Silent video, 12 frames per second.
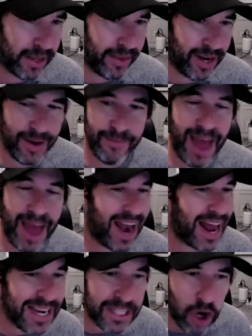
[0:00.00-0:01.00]
than him. And
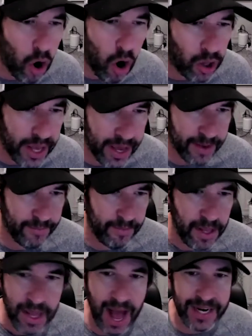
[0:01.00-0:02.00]
I didn't call him.
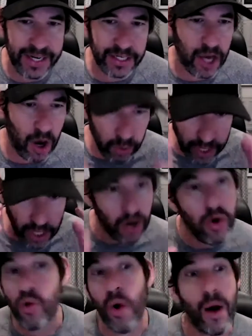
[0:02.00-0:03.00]
I didn't go,
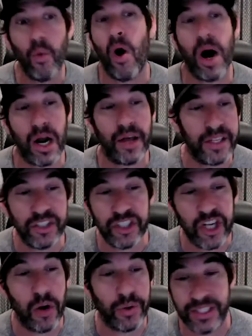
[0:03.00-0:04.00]
who I want on this
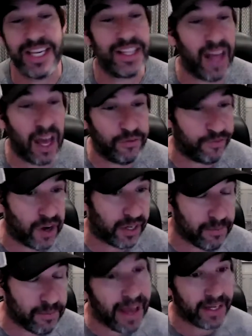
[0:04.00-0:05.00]
show is Eli
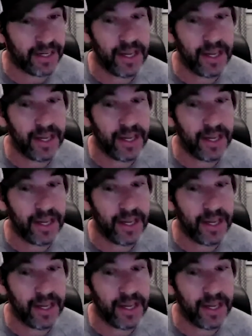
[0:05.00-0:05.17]
fucking Manning.